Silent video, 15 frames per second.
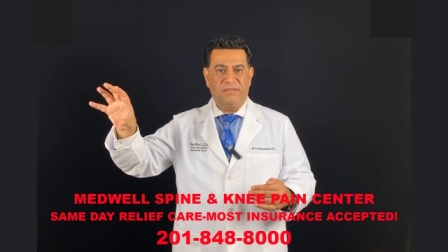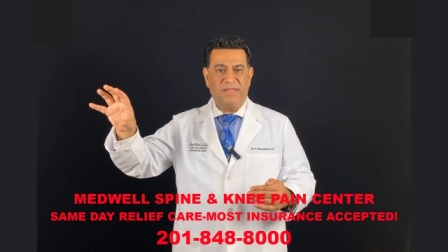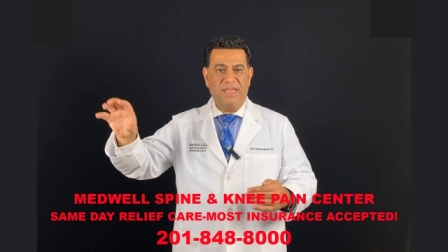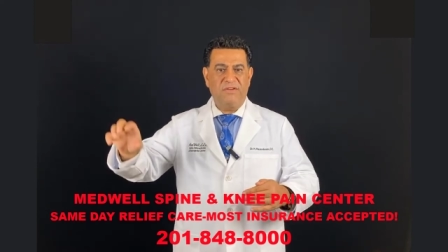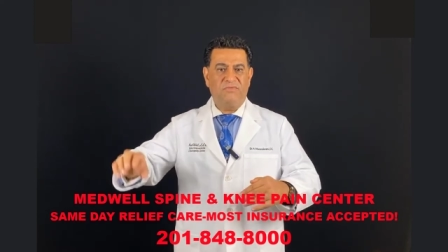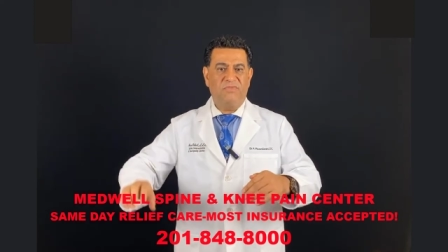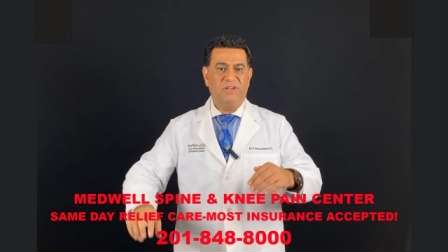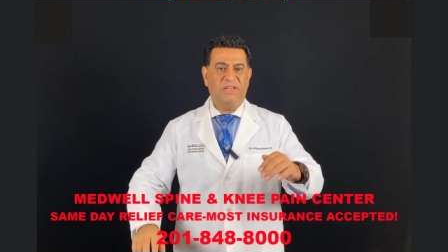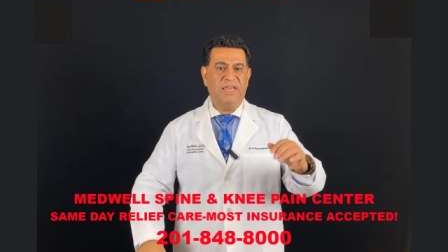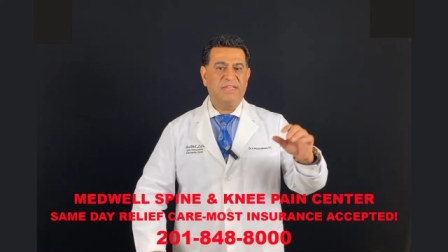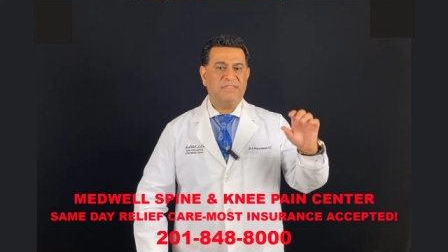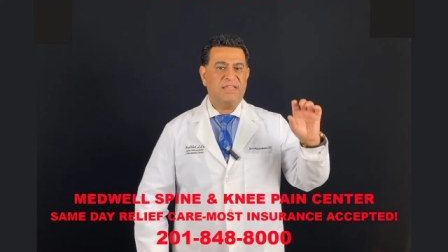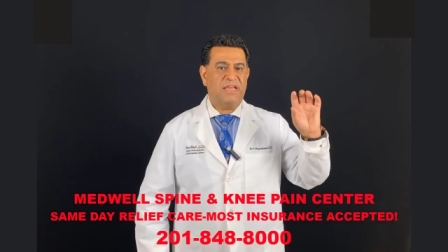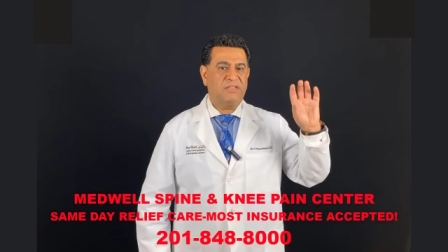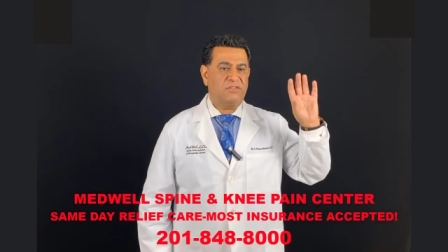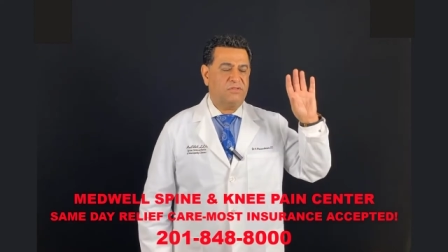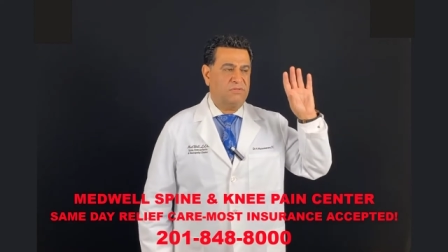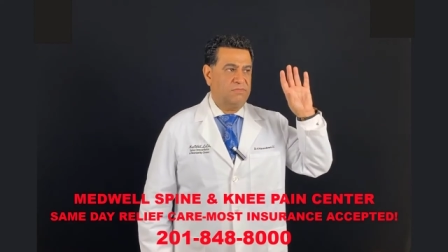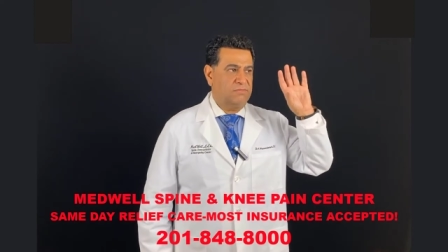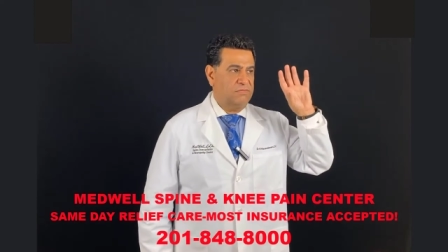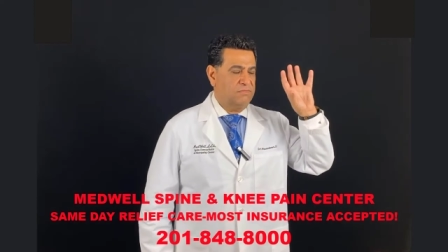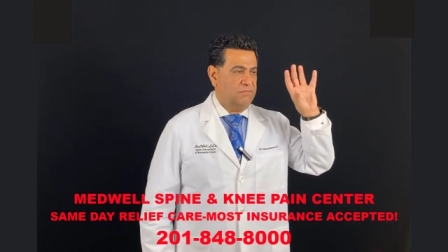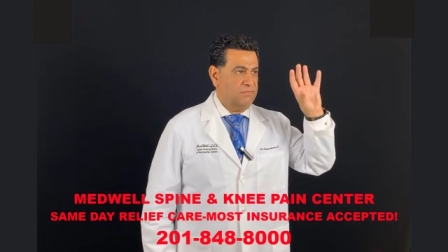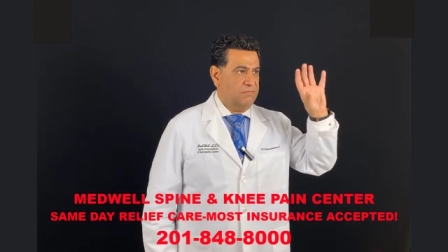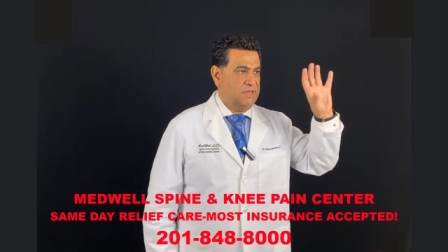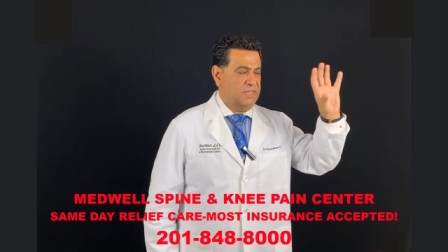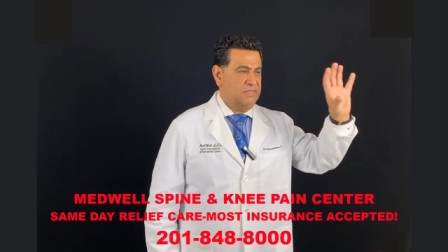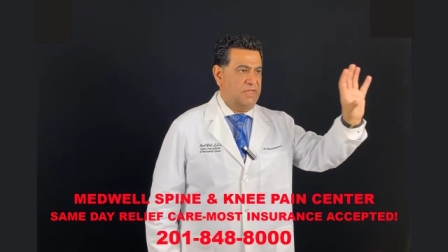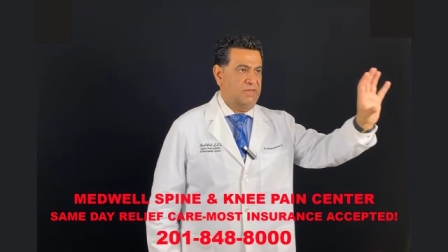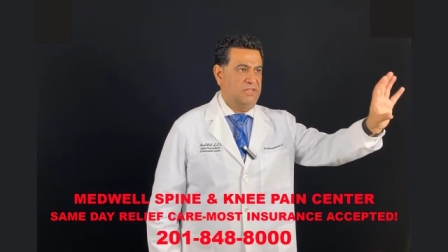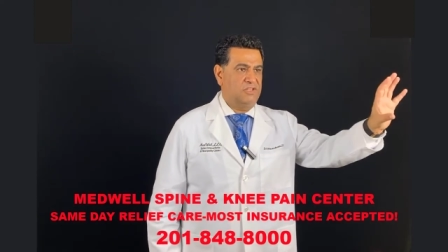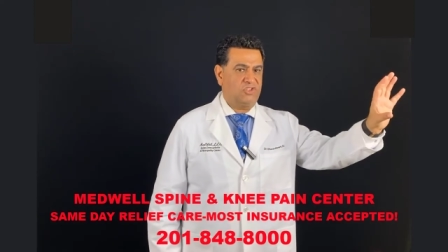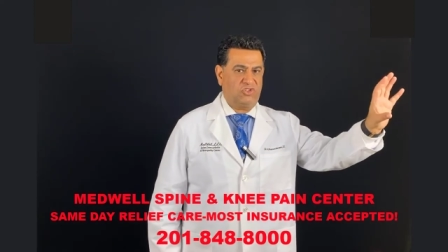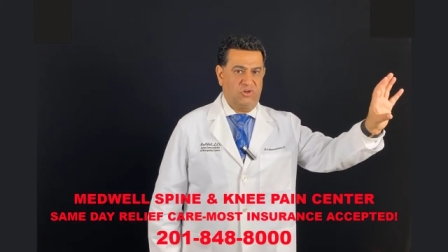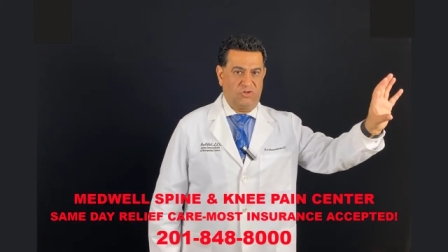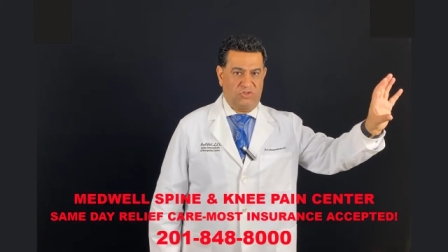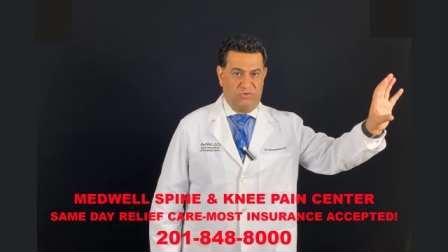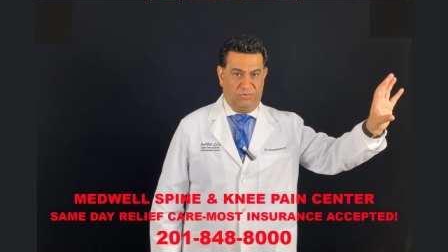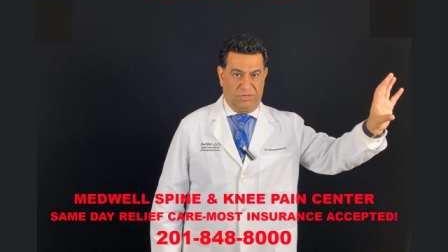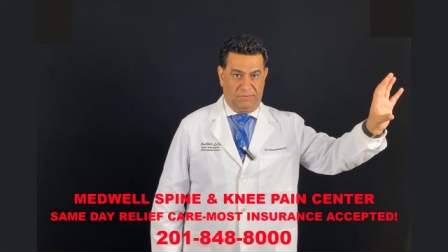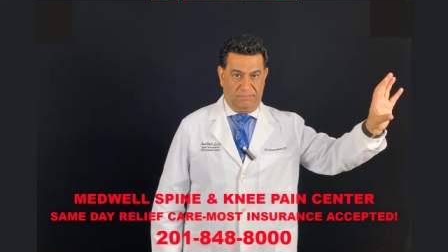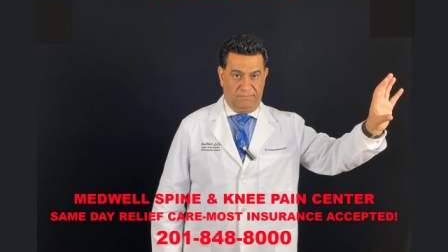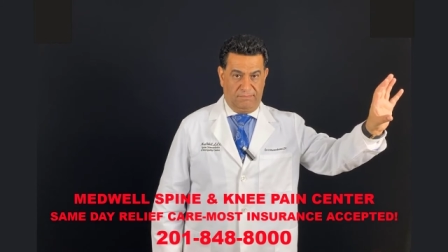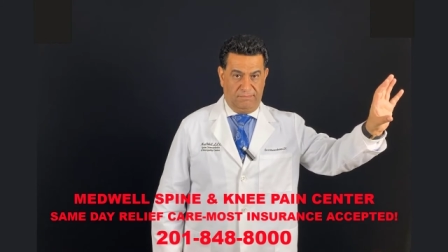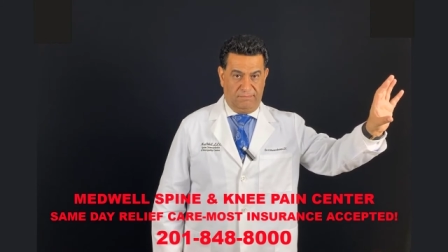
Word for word: they relate that they need surgery.